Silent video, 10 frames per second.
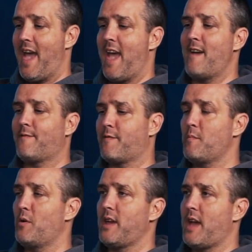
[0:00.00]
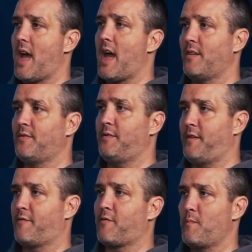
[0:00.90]
everybody has
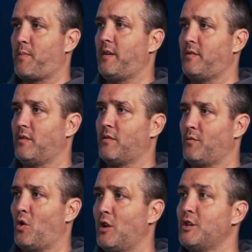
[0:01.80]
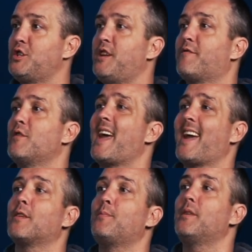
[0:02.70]
different pieces of knowledge, different
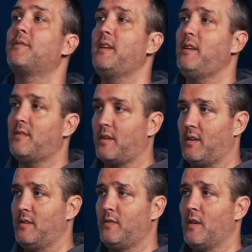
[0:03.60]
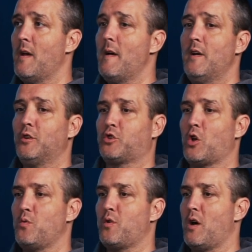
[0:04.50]
expertises,
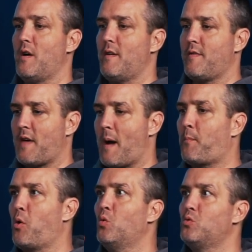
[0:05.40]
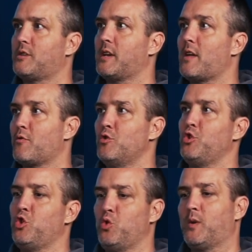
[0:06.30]
so that that pulls together
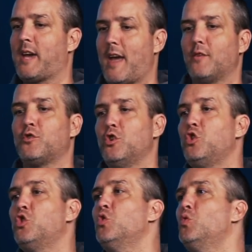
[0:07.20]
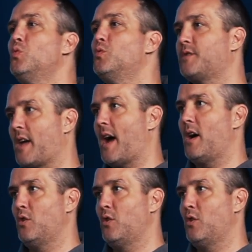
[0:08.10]
and you get to use that